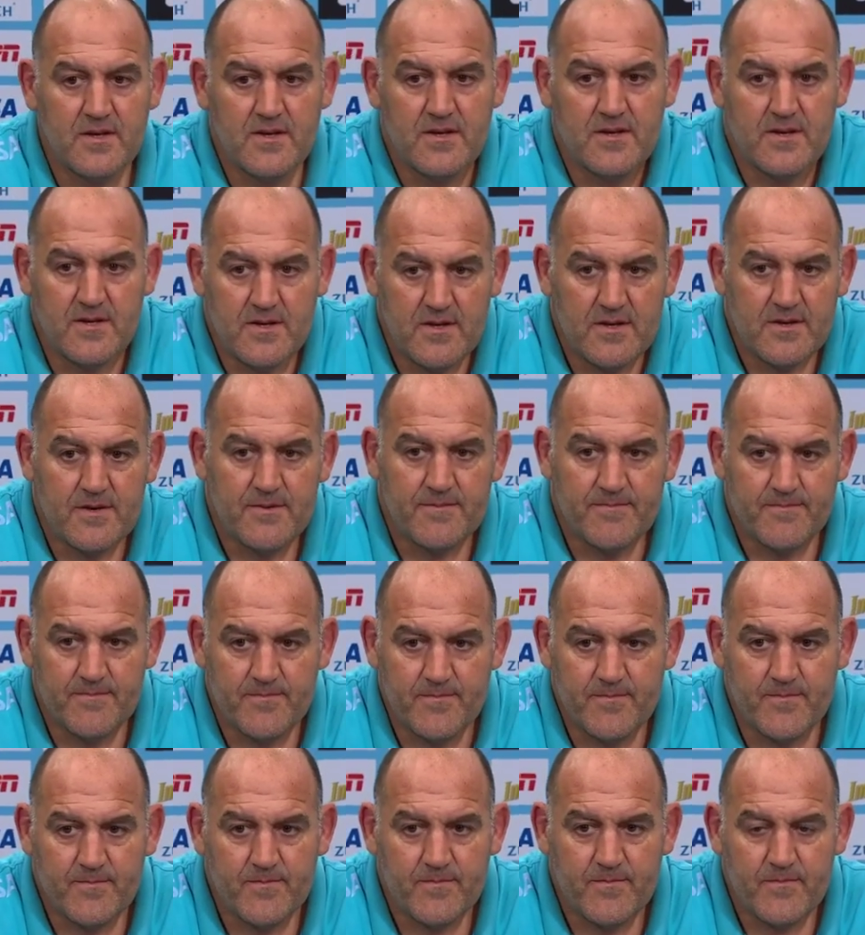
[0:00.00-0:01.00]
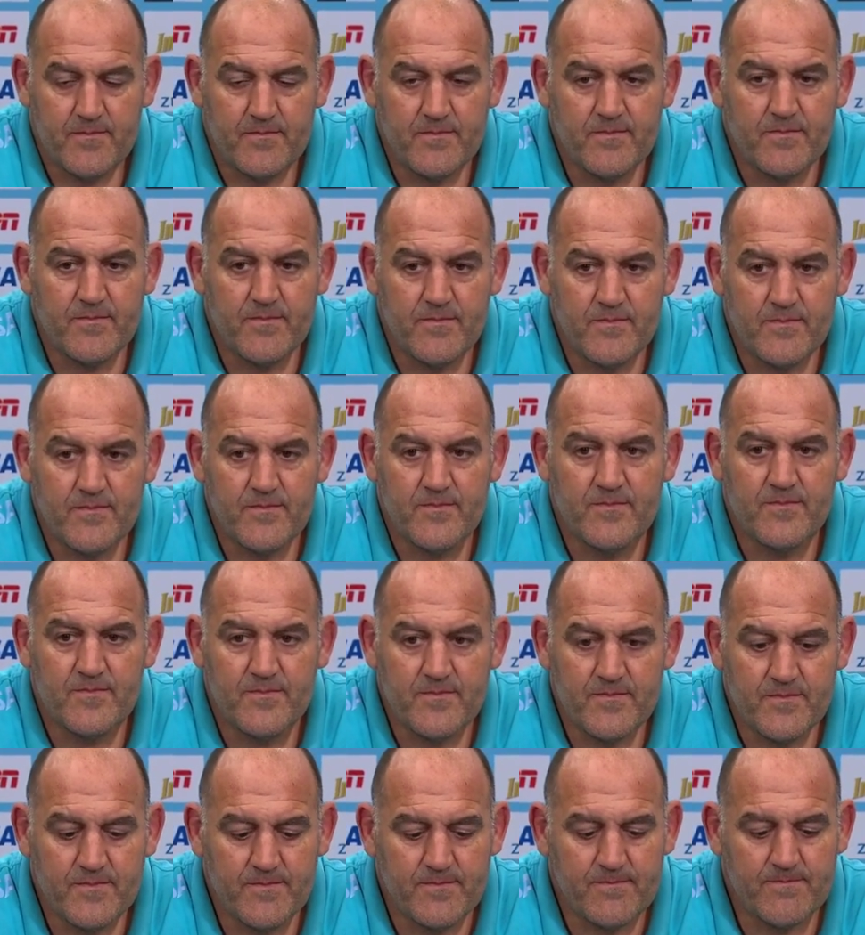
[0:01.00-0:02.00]
get the uh, driving ball
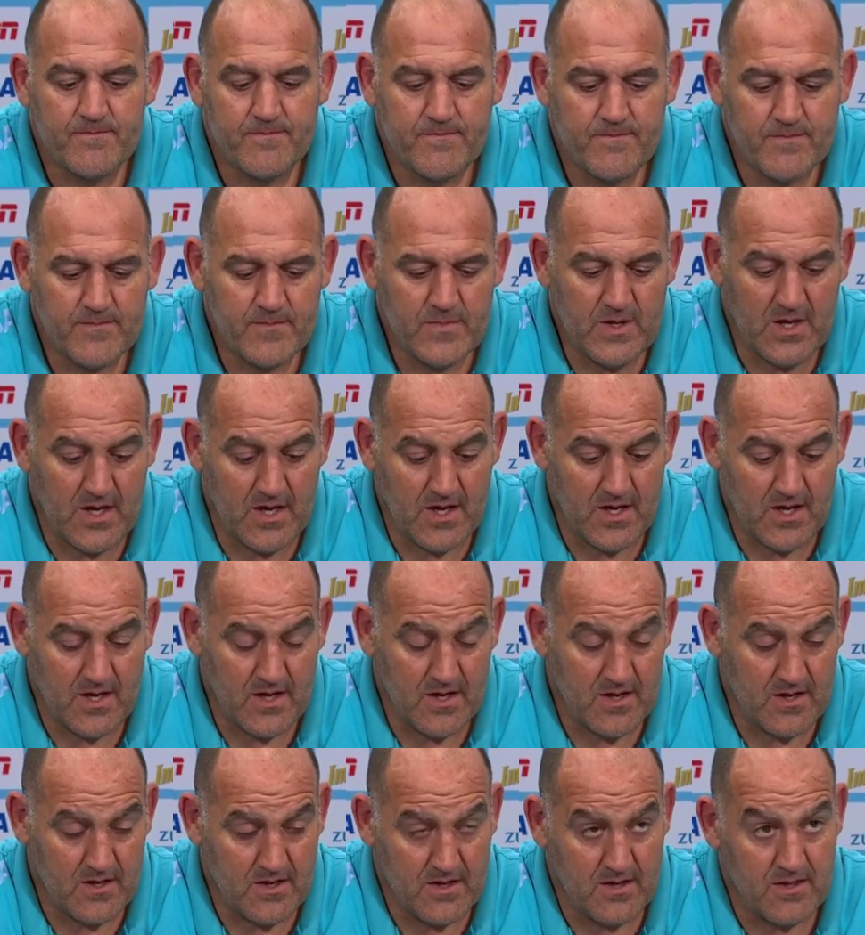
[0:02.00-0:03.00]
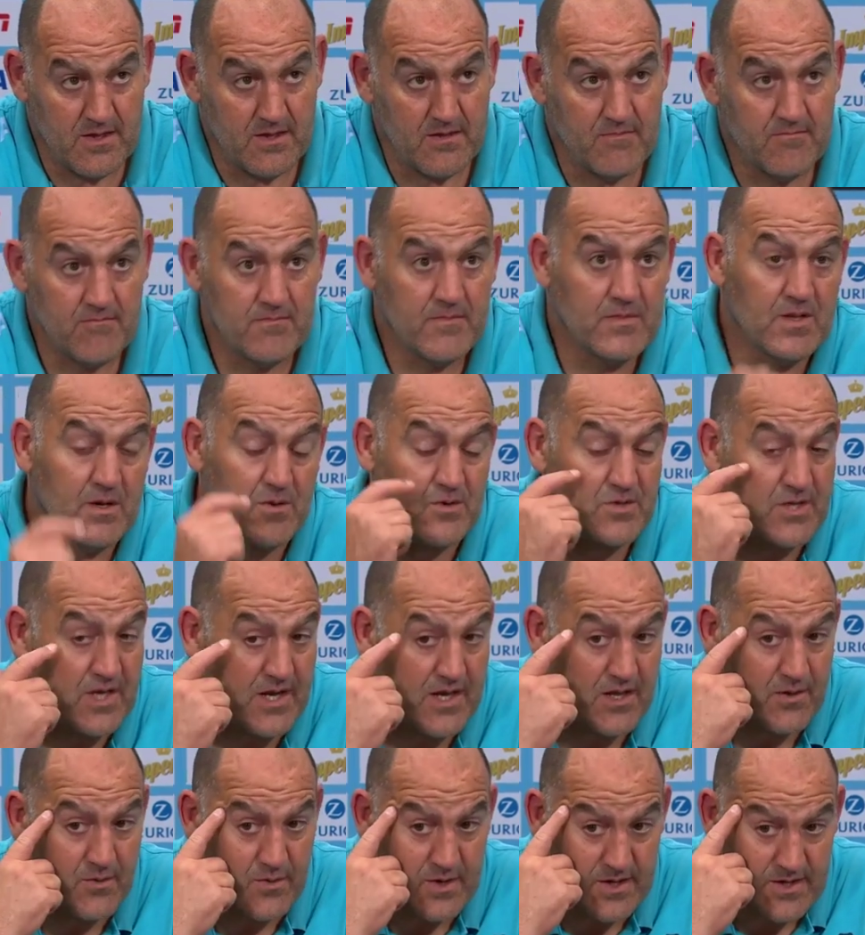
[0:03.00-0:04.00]
over the line. Yeah, yeah, there was
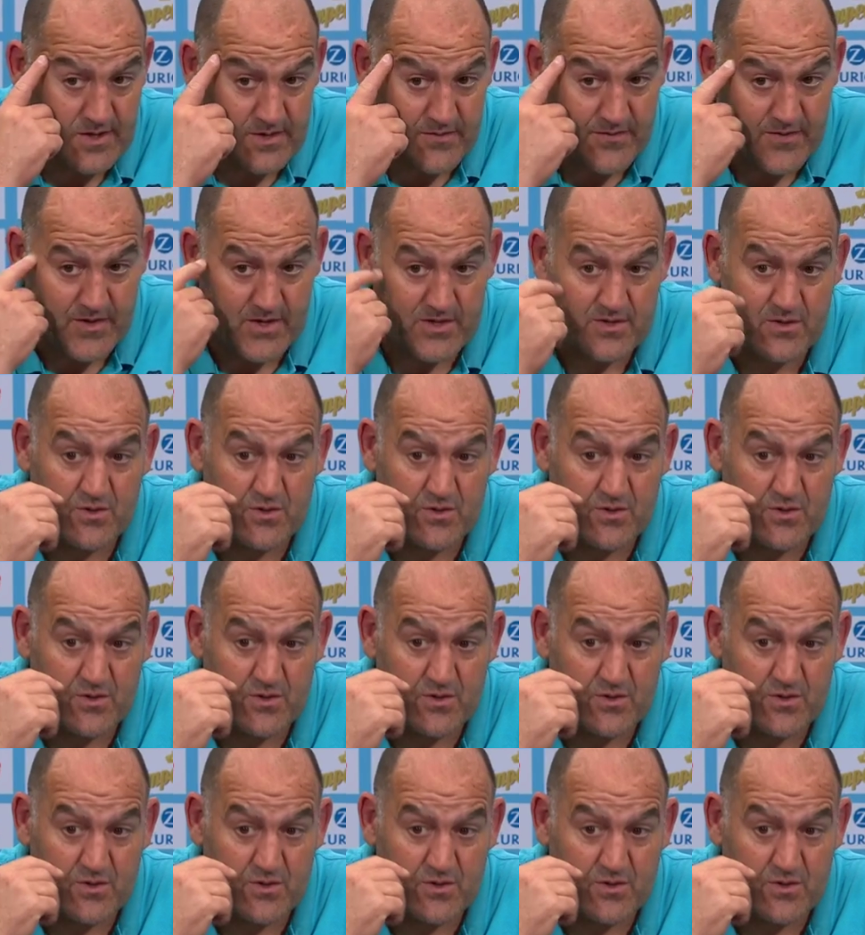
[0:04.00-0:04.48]
another one in the first,